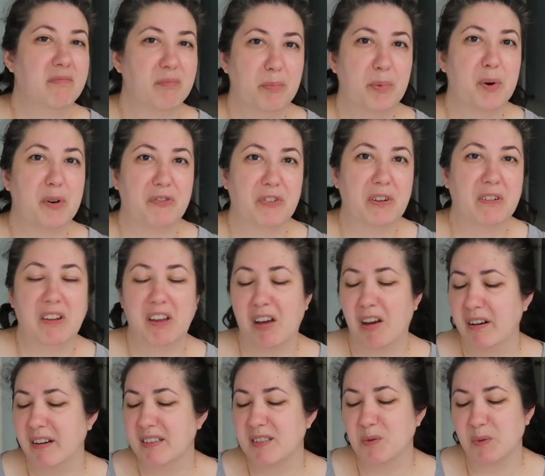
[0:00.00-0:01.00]
Perfectly
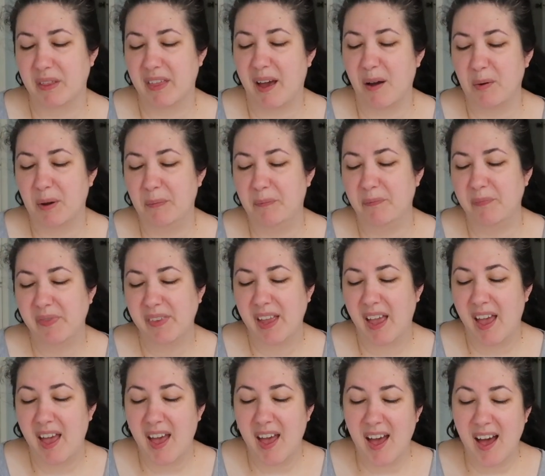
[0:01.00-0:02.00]
honest with that one.
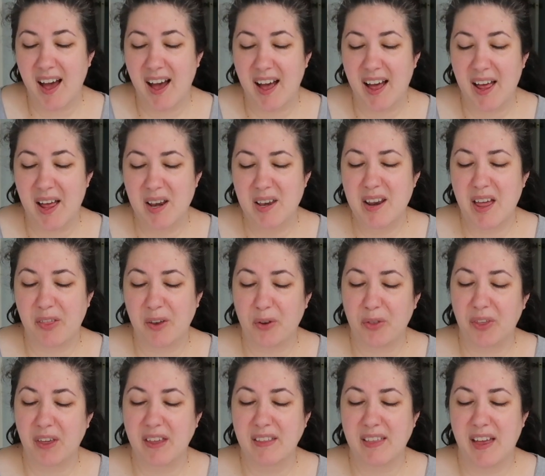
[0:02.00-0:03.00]
Another
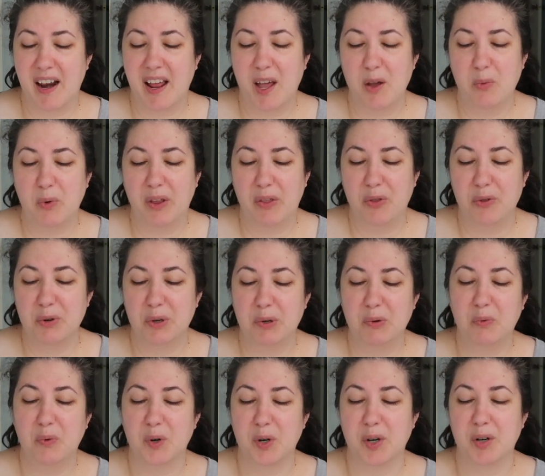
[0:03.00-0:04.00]
thing that I went through
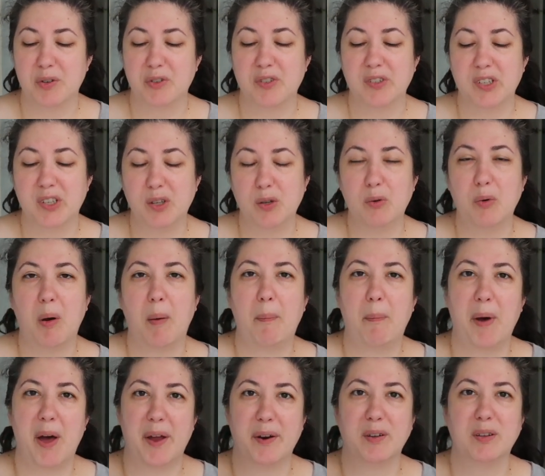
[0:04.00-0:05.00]
were 2
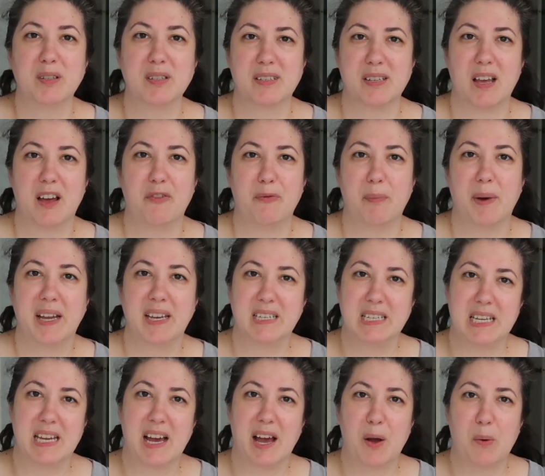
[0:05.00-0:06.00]
bottles of my
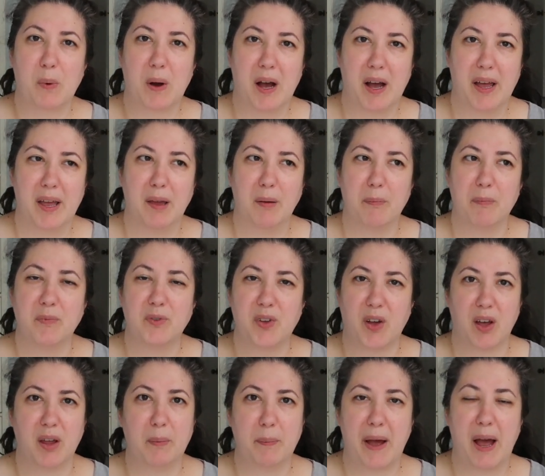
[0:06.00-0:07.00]
DIY
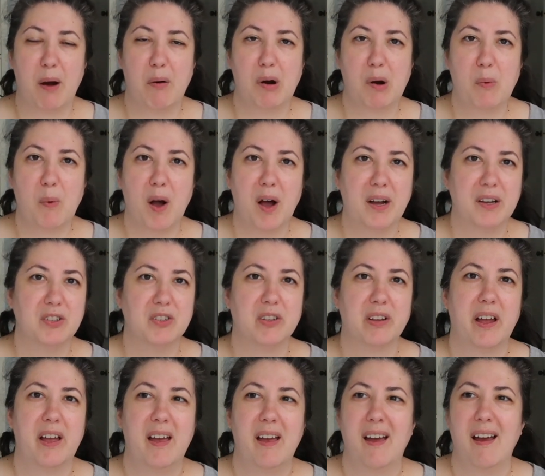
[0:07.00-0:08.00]
Dawn Power
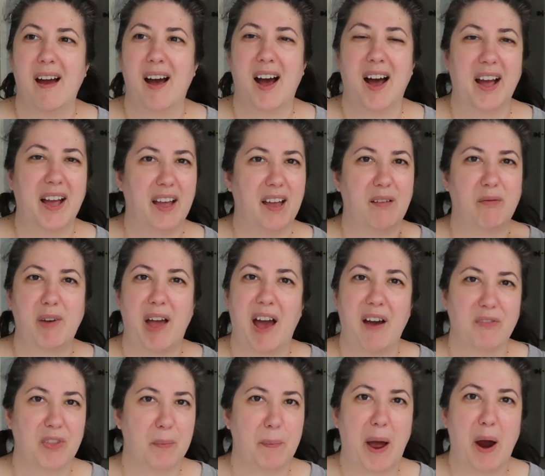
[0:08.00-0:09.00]
Wash. I
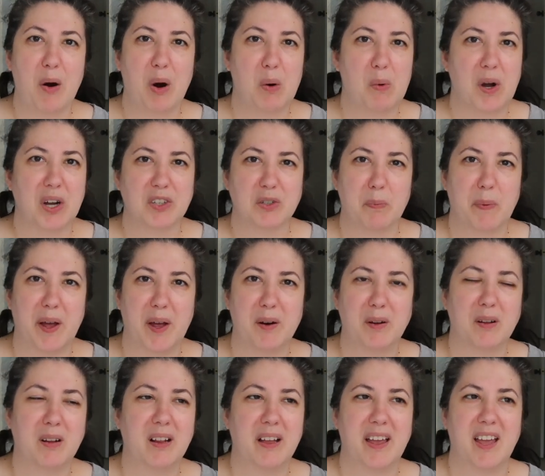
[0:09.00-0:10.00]
have the Power Wash
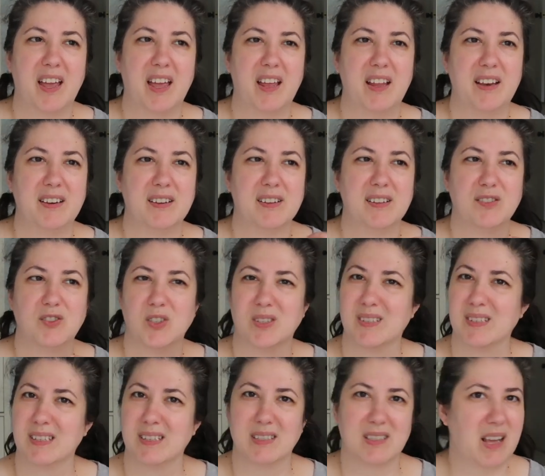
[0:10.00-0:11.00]
bottle, and
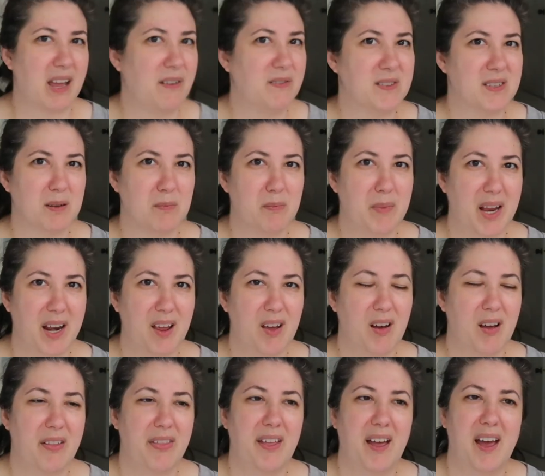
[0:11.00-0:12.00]
just to save some money
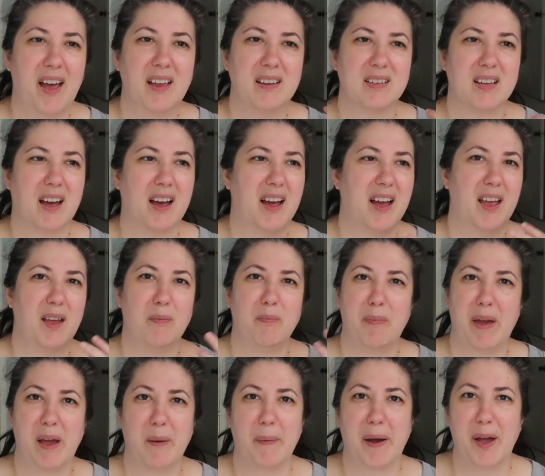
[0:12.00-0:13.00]
on that, I
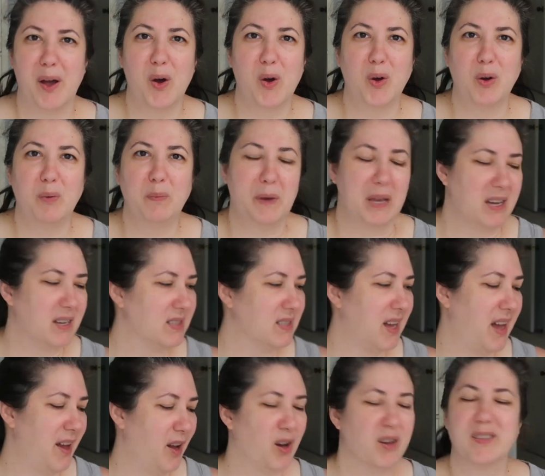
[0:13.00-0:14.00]
make my own because
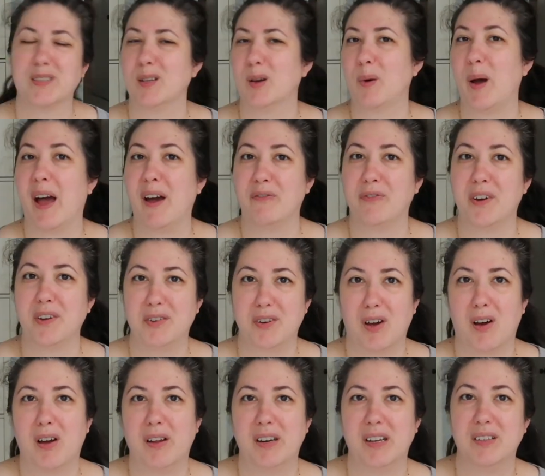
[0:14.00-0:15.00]
I also have
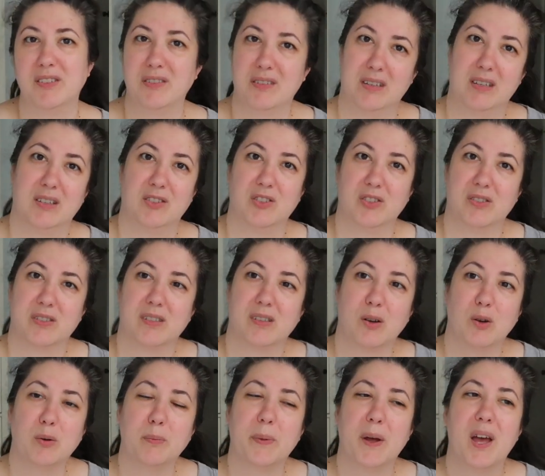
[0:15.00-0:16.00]
Dawn dish
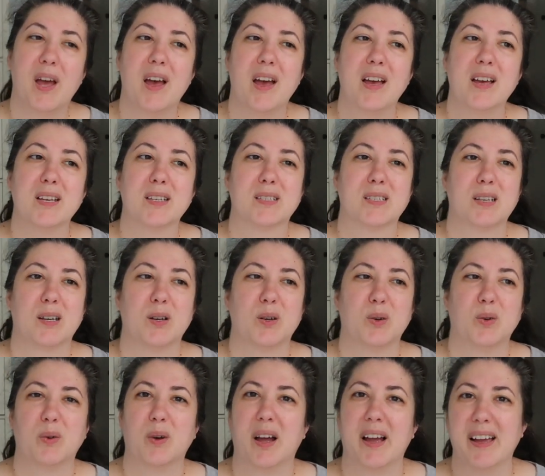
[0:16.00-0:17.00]
soap.
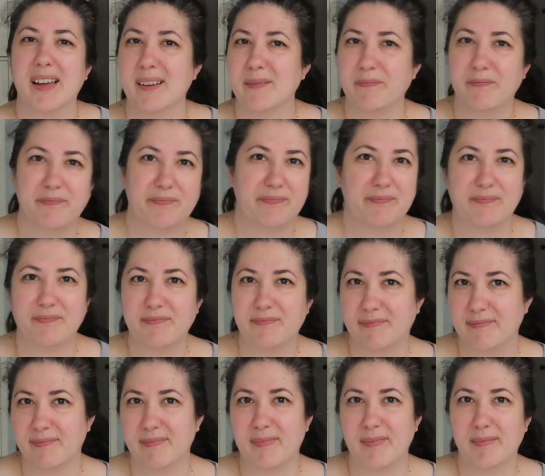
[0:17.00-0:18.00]
So,
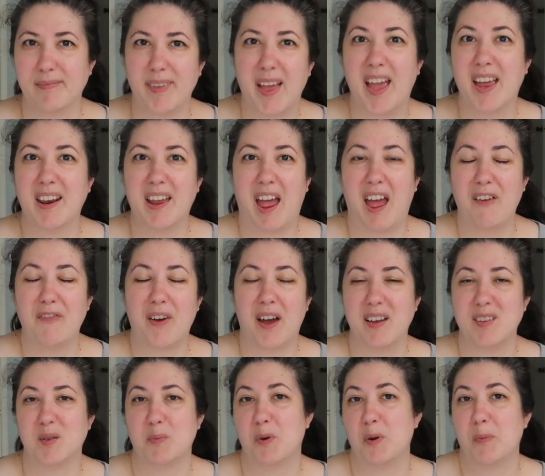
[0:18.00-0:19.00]
and I have
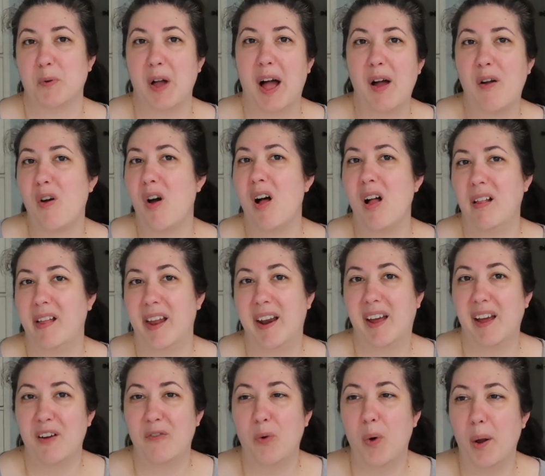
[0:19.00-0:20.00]
isopropyl alcohol and
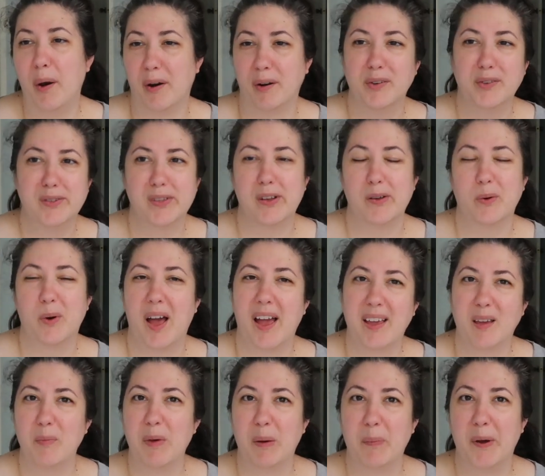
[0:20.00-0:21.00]
I have water, so I
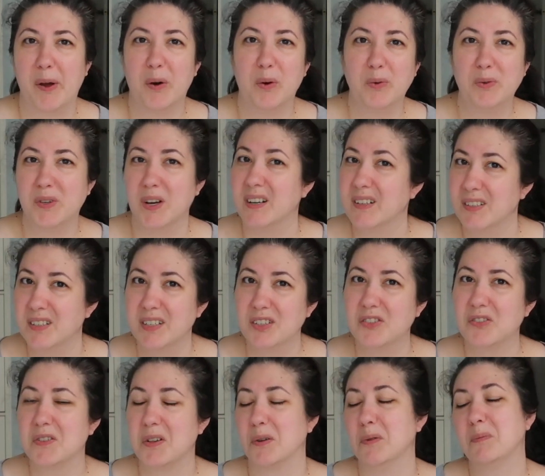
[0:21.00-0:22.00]
can make my own Dawn
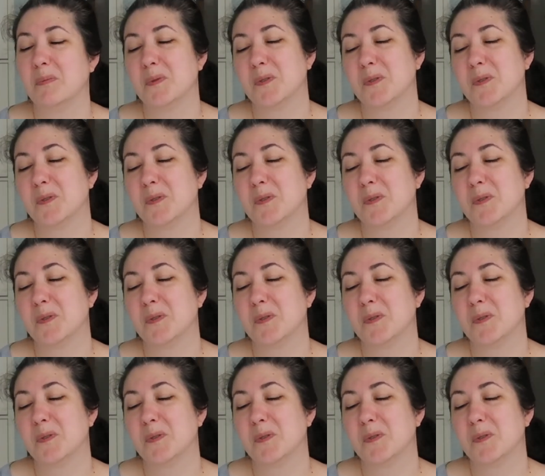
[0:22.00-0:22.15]
dish soap.